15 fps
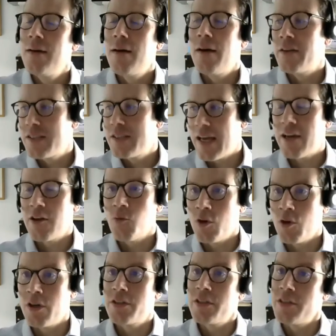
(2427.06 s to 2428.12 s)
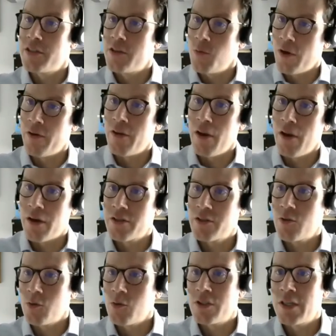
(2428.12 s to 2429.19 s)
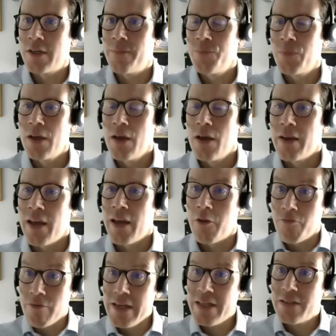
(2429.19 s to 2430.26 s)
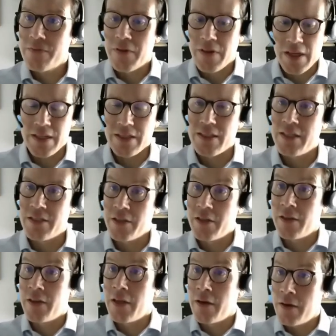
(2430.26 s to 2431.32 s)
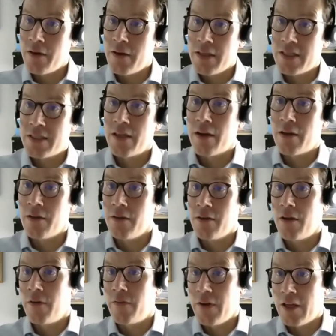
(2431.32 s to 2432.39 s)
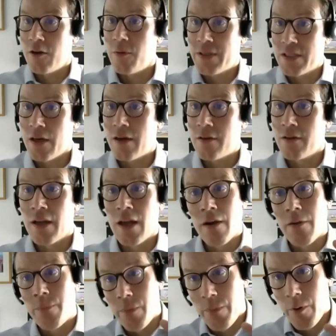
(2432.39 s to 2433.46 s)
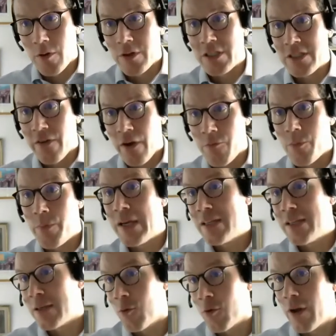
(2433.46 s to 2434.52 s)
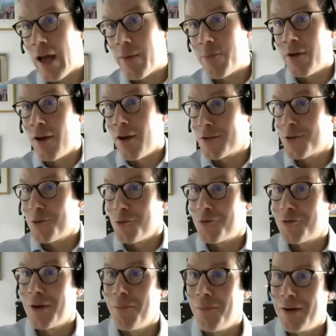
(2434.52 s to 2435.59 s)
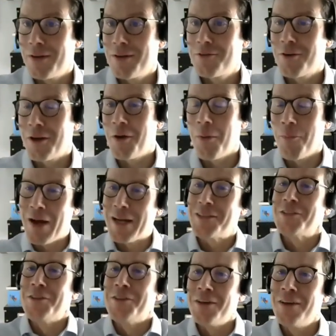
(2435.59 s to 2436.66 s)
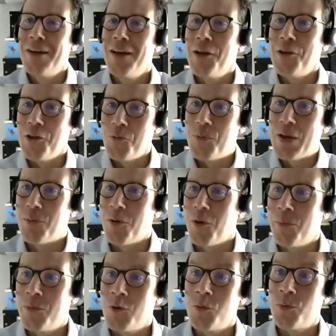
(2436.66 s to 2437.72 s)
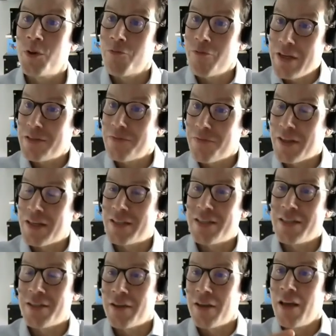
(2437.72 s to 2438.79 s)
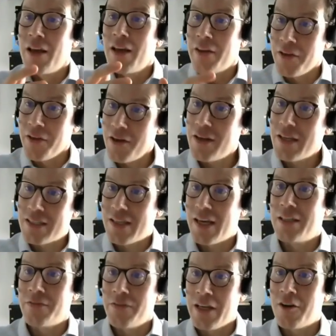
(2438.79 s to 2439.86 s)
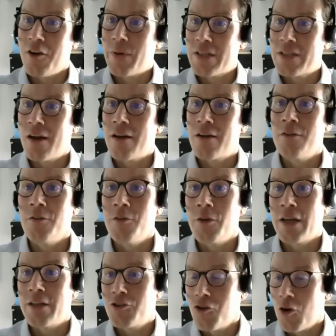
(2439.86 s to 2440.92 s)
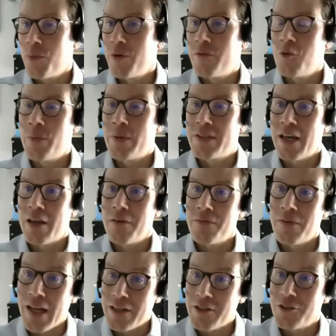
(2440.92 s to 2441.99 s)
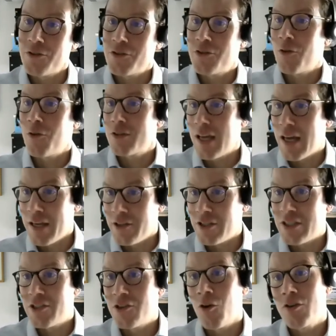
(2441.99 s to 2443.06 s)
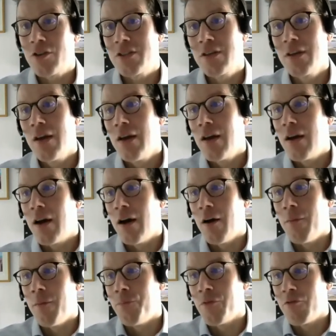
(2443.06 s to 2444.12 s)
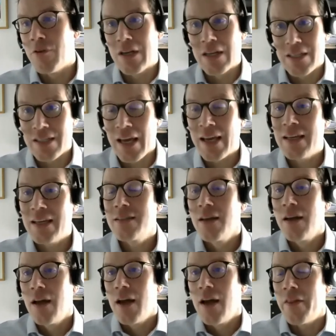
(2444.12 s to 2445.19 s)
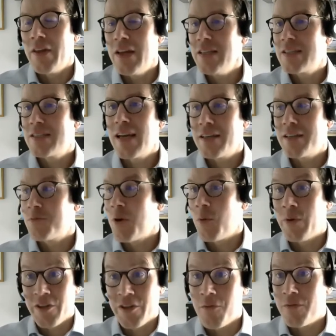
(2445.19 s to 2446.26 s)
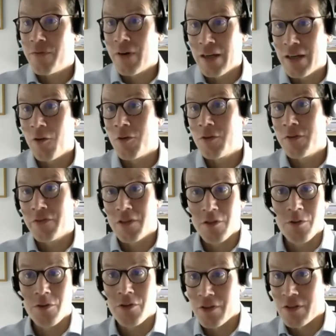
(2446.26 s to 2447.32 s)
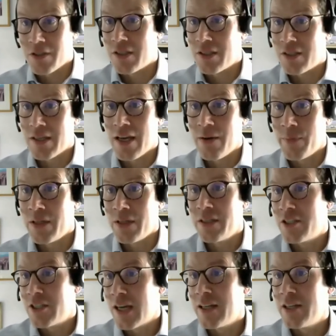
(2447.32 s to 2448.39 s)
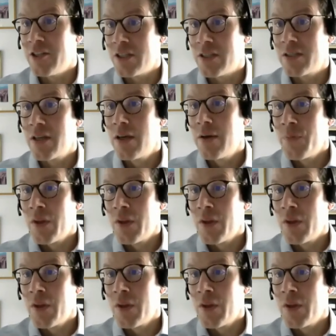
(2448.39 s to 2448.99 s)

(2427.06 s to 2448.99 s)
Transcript: And the second worst is the one in the last quarter. Now, the reason for this is that in the early cycle of an economic cycle, and apologies if I'm repeating what happened last quarter, I'm trying to imagine the new people on board. But the reason for this is that in the early stage of an economic cycle, you get strong performance out of financial stocks, energy stocks, um, real estate. And these are sectors where we don't find a lot of solutions to sustainability challenges.